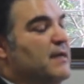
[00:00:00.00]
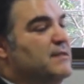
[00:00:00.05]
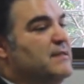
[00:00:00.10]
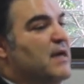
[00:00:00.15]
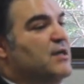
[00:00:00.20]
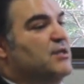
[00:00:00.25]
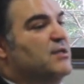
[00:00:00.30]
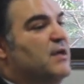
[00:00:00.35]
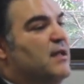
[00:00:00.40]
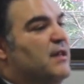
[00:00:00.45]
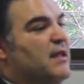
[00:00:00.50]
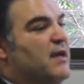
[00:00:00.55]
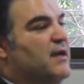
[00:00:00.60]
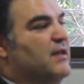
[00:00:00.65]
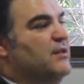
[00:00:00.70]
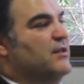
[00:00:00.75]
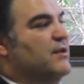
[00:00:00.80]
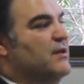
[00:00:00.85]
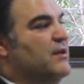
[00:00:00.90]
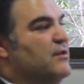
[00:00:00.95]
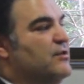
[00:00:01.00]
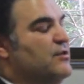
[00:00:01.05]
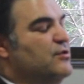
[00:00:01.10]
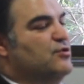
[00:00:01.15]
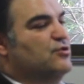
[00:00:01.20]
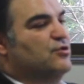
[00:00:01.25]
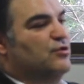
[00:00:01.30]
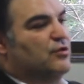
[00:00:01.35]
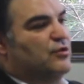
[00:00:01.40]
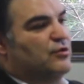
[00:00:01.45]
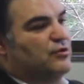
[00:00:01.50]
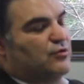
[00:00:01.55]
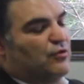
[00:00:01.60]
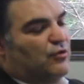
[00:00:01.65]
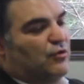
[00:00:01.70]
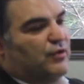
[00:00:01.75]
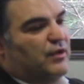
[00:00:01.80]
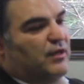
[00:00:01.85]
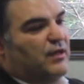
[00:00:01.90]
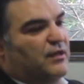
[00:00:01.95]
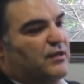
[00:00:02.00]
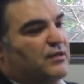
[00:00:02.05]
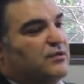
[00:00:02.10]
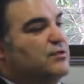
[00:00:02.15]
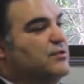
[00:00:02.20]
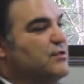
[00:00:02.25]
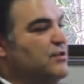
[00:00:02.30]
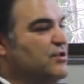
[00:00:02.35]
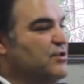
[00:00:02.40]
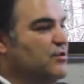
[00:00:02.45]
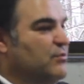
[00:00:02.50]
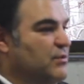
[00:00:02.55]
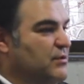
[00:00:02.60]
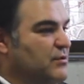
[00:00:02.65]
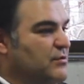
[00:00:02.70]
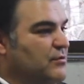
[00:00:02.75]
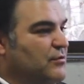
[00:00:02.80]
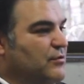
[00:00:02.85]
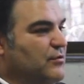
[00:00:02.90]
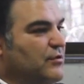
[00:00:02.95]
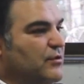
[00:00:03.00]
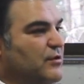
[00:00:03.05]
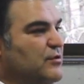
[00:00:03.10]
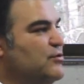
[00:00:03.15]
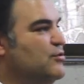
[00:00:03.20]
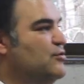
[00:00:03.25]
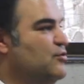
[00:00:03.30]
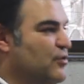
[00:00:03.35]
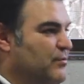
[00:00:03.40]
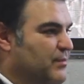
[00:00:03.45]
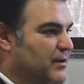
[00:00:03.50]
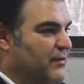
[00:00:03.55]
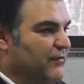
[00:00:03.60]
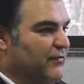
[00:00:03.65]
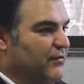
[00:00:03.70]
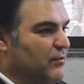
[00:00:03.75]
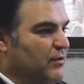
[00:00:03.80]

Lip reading: it's actually letting the student or the constituent or the consumer,